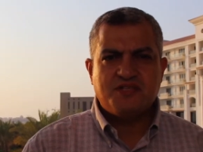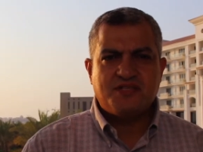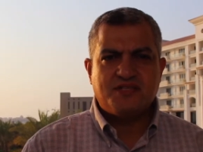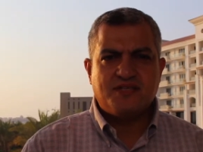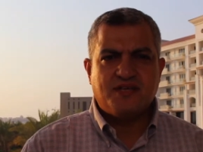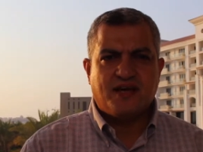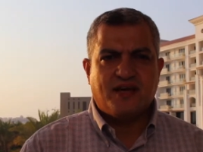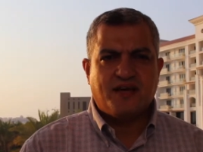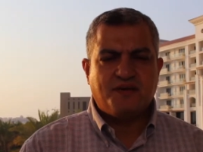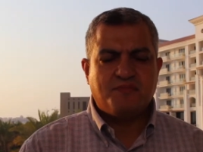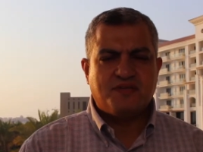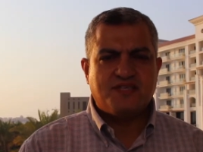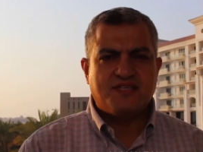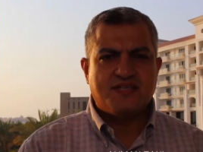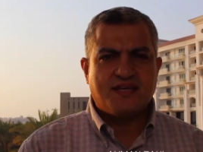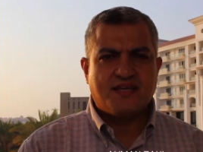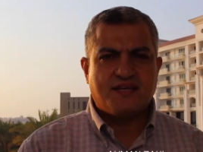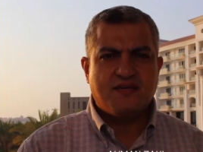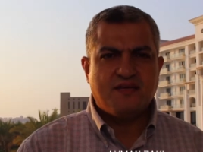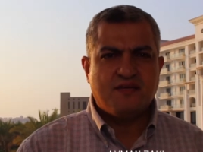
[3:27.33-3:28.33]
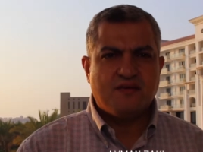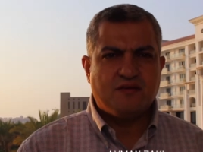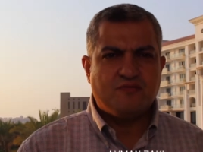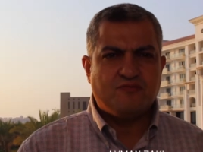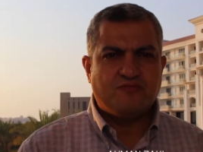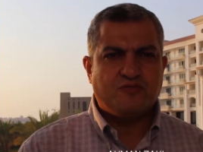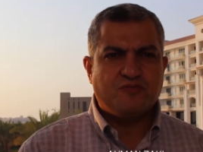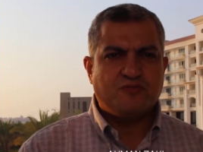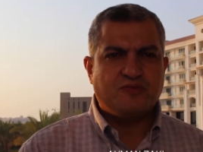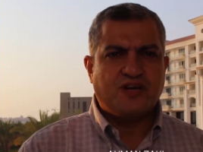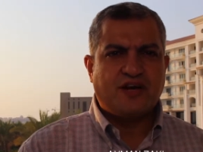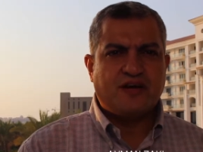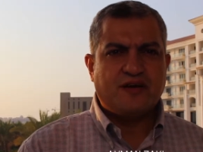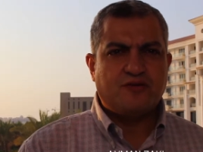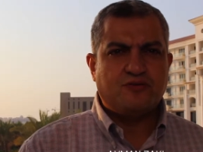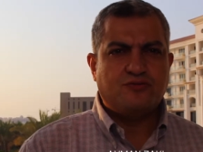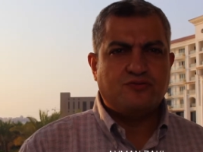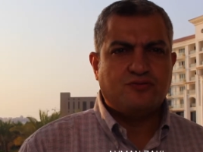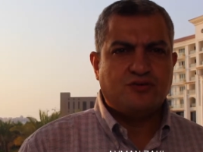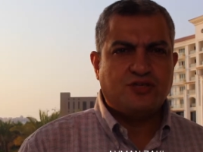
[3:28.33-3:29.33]
is Ayman Zaki. I'm from
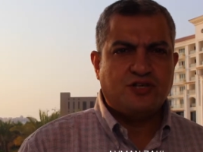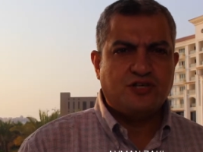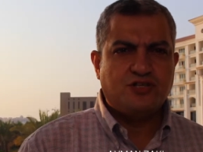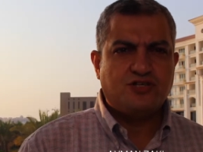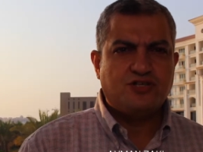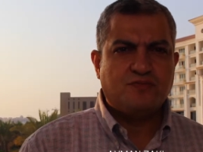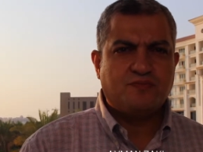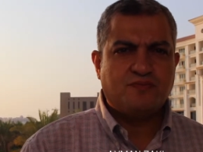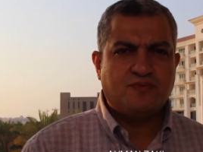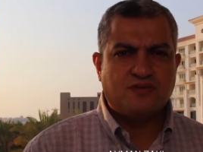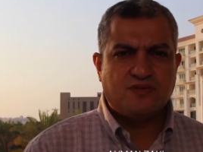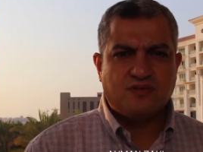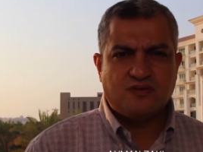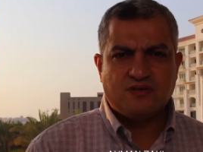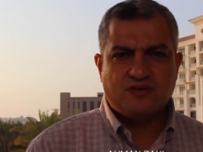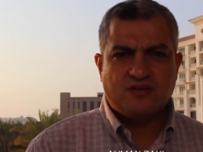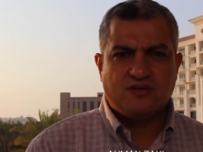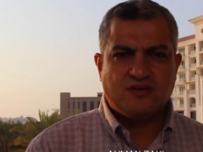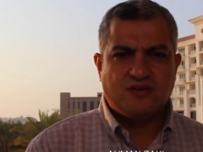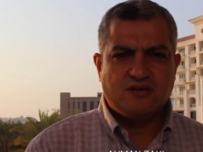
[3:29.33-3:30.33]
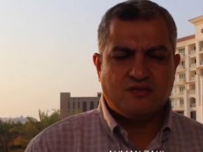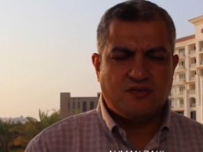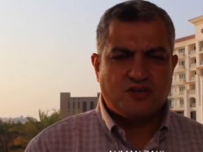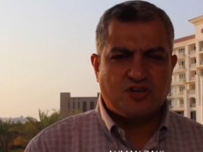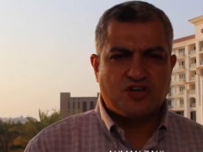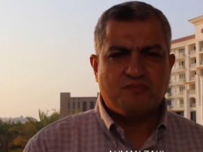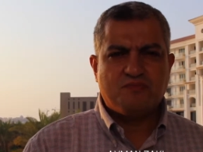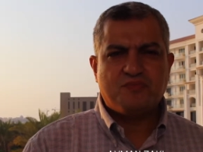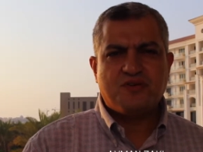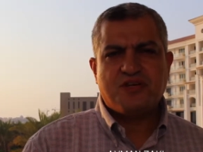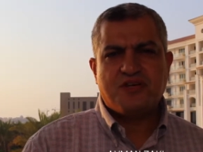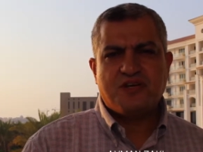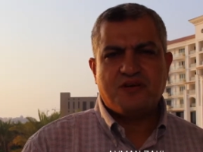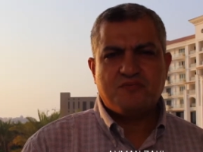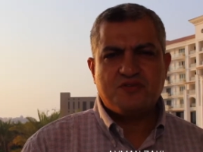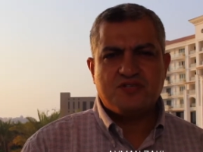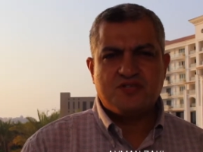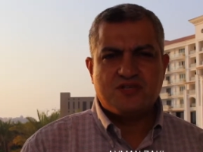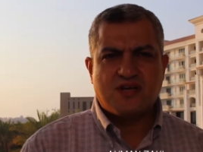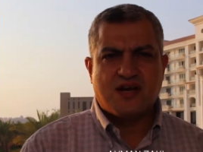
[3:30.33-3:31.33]
Cairo, Egypt. Uh, the company
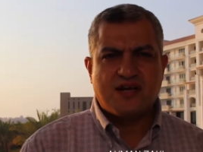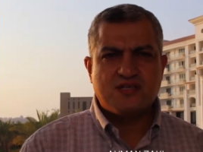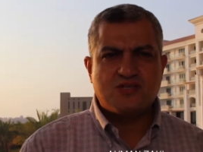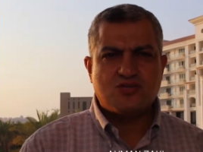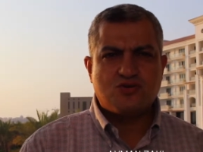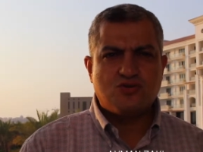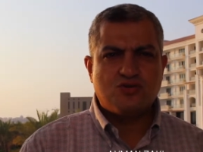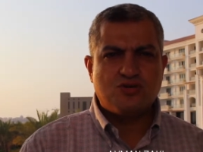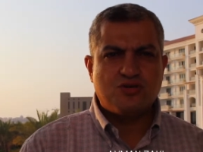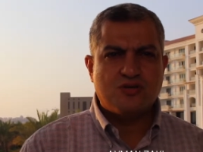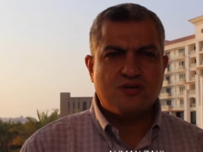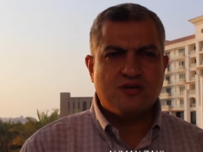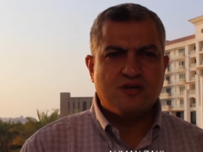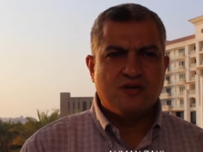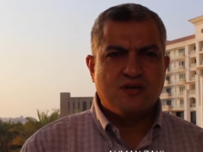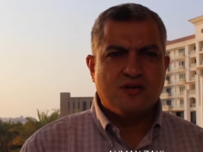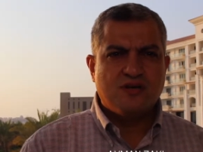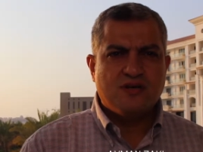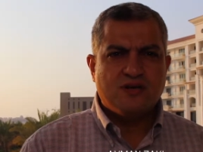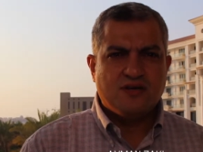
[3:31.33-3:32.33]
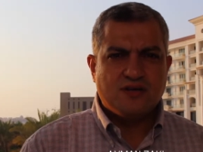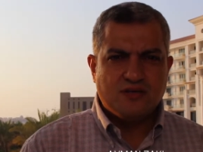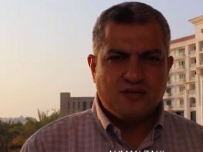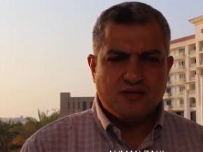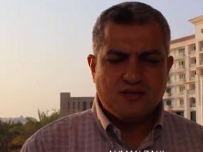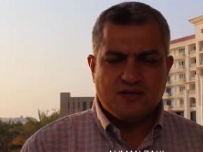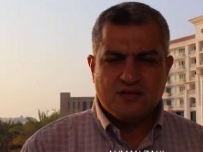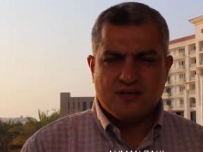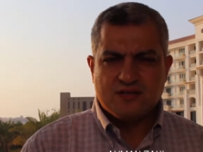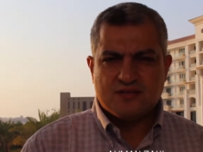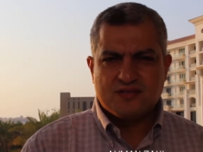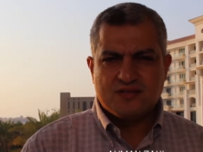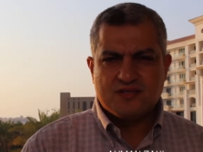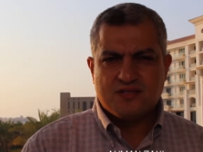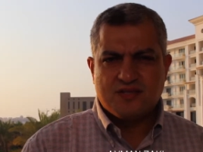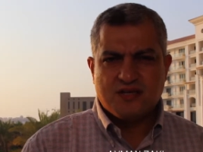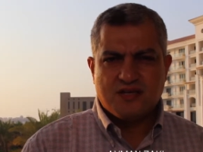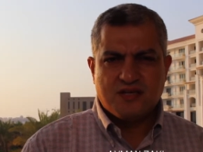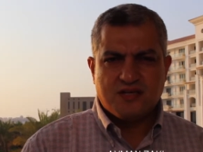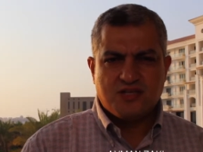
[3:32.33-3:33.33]
name is iScore. It
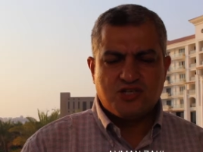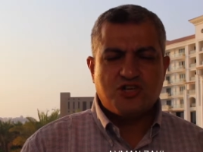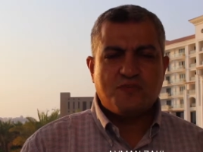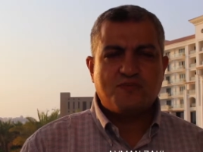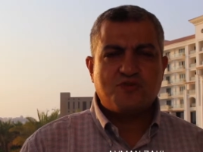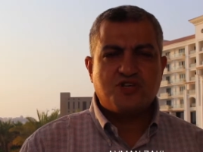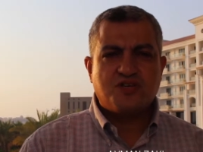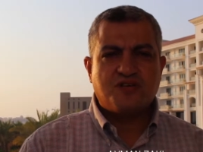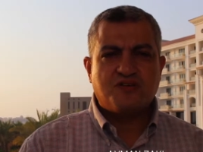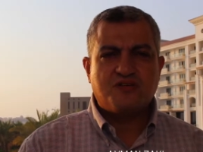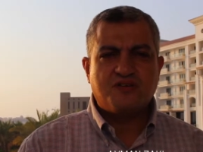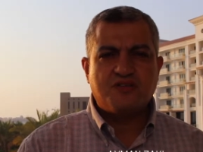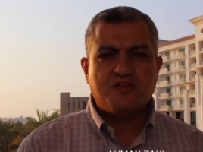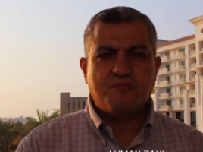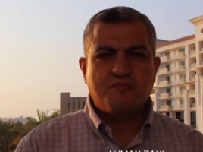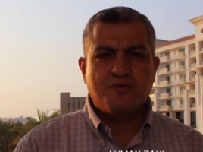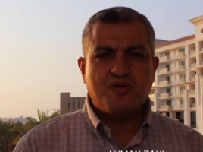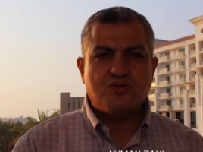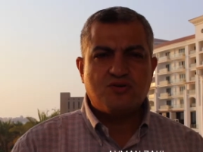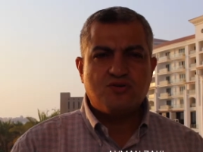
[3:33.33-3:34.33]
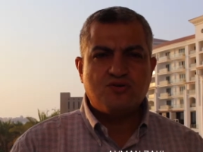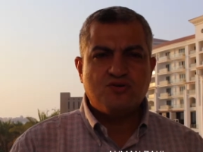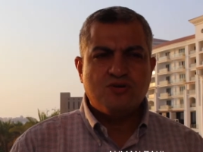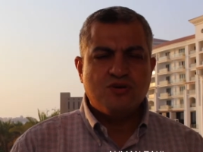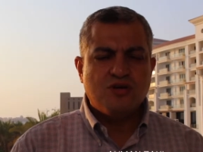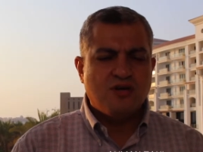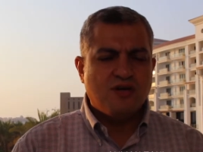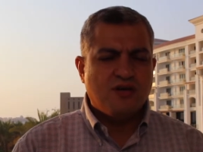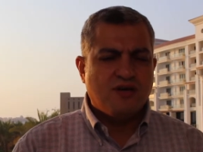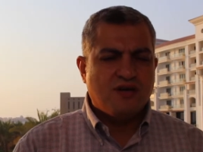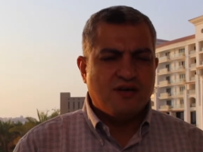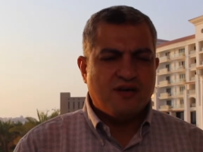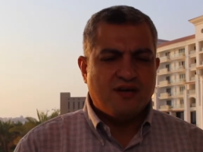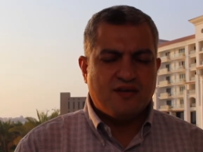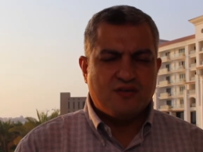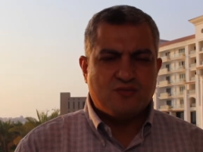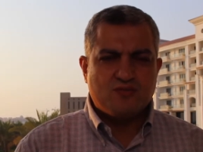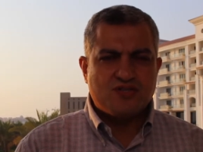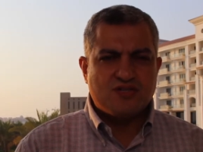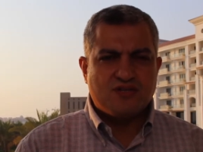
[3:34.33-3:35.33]
is the Egyptian Credit Bureau.
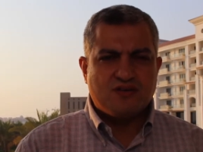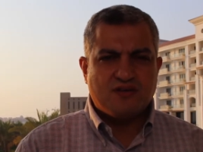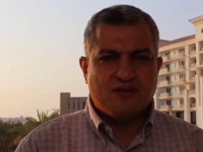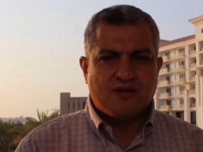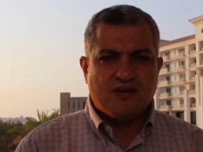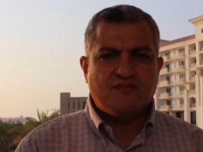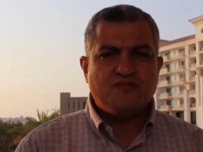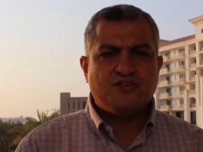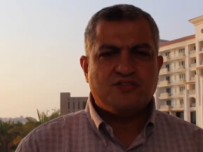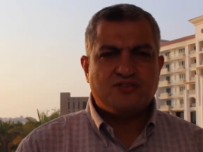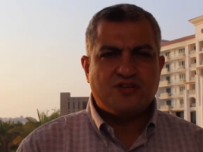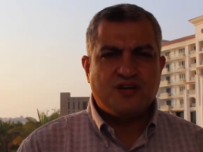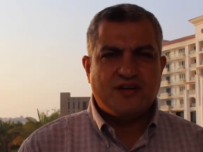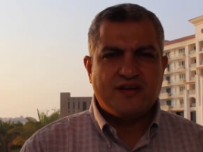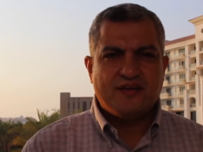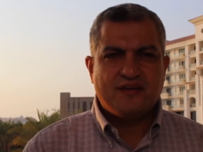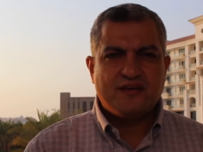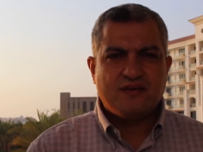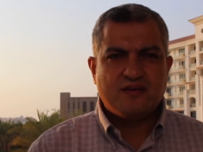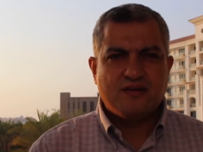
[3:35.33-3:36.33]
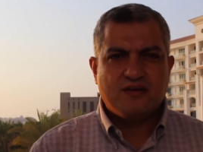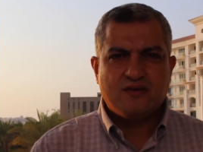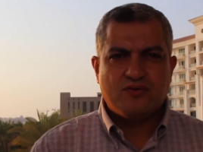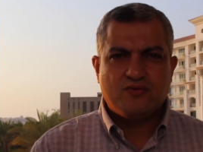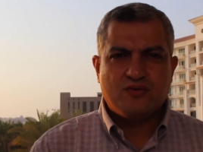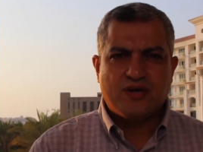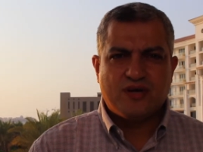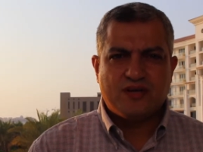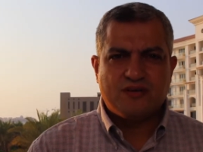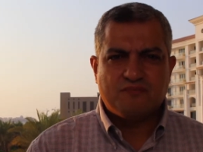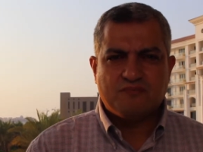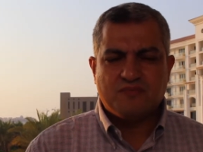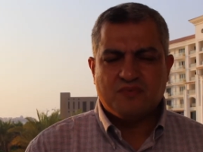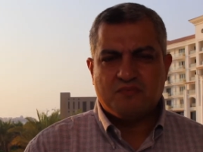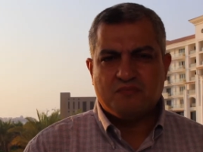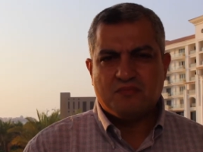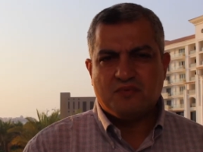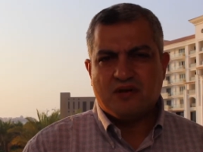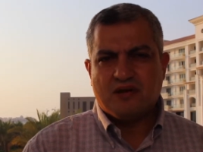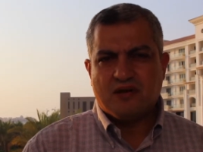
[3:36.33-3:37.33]
It was a lovely training. We had um,
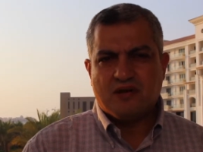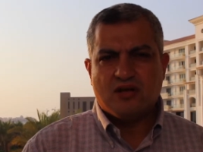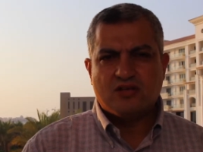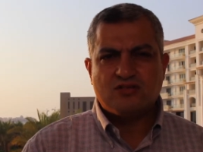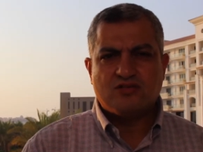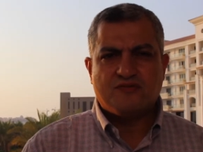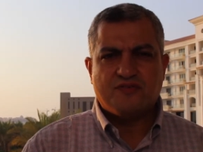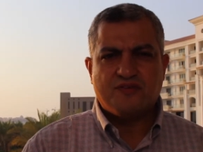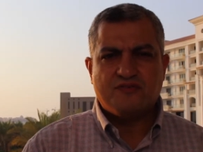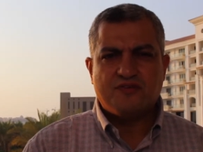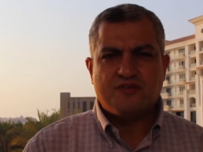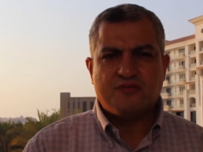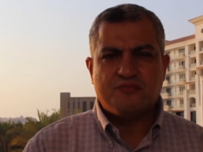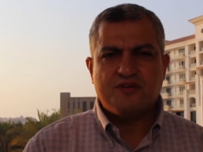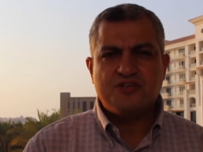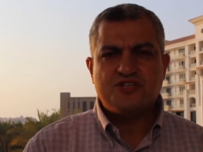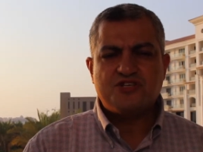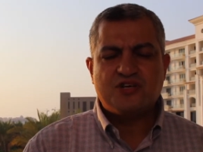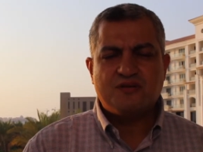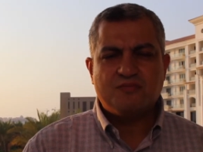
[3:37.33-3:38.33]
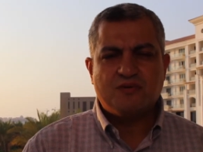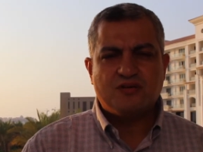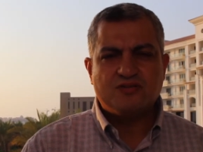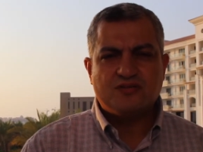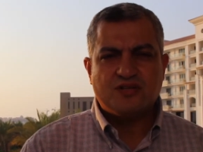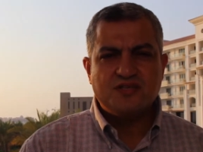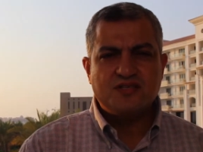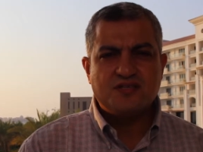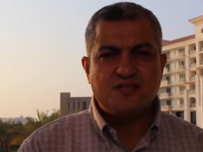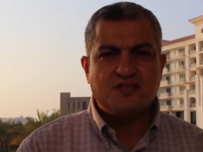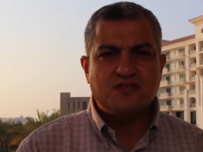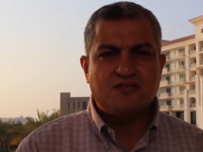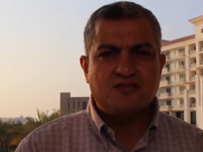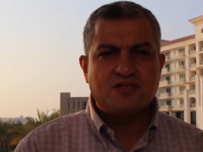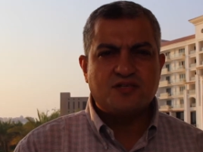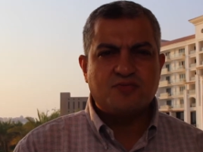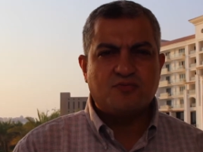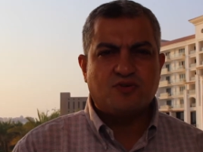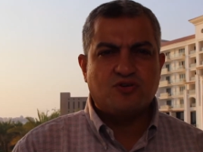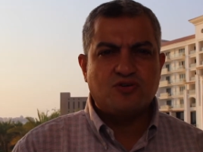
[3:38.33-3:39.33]
a lot of information about incident
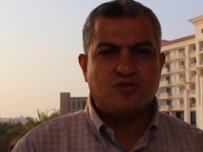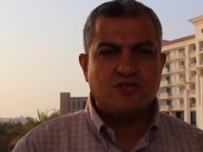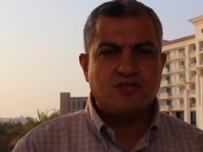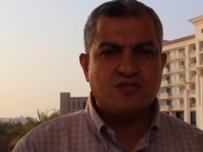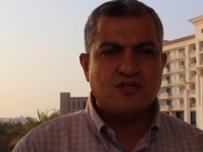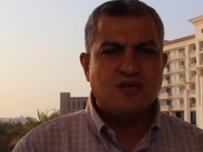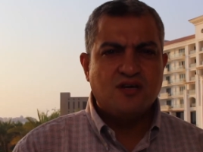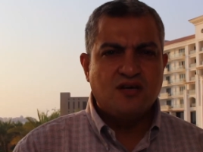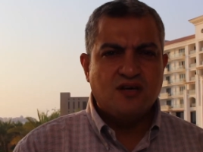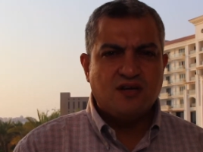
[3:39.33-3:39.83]
response